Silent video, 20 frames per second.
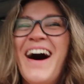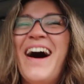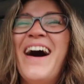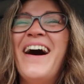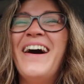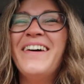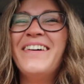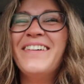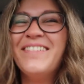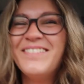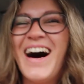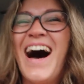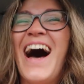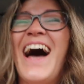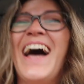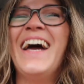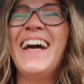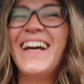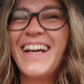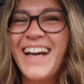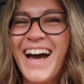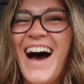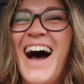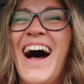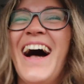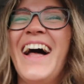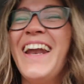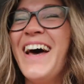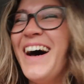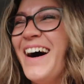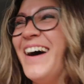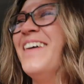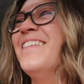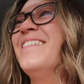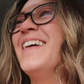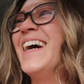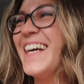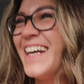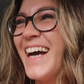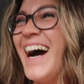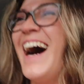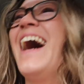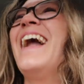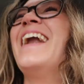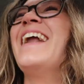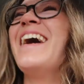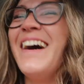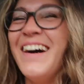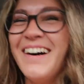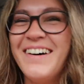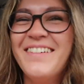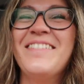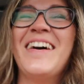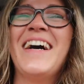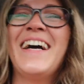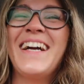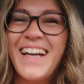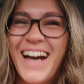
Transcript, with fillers: Oh my God, oh my God, oh my